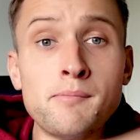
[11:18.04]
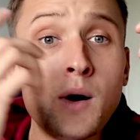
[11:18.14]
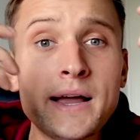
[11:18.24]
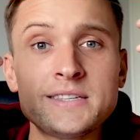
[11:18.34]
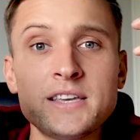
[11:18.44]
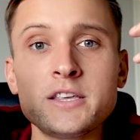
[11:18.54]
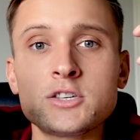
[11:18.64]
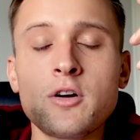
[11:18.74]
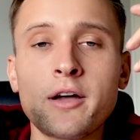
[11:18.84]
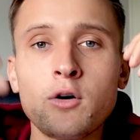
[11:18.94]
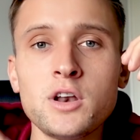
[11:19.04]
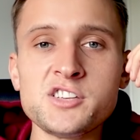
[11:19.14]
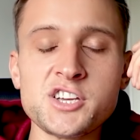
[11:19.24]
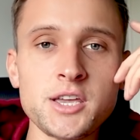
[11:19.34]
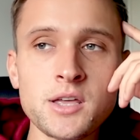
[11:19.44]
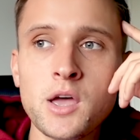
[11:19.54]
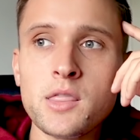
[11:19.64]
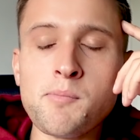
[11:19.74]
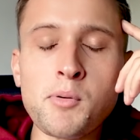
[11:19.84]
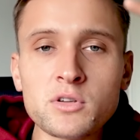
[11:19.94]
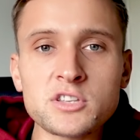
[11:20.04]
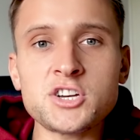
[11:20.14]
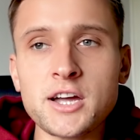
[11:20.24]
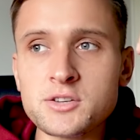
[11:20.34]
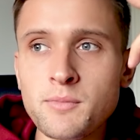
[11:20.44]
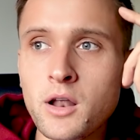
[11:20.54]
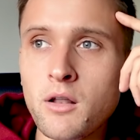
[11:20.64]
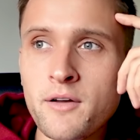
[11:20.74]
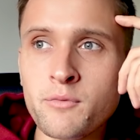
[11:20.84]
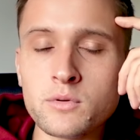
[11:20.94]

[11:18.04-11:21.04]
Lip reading: mindset and psychology, the book that changed my life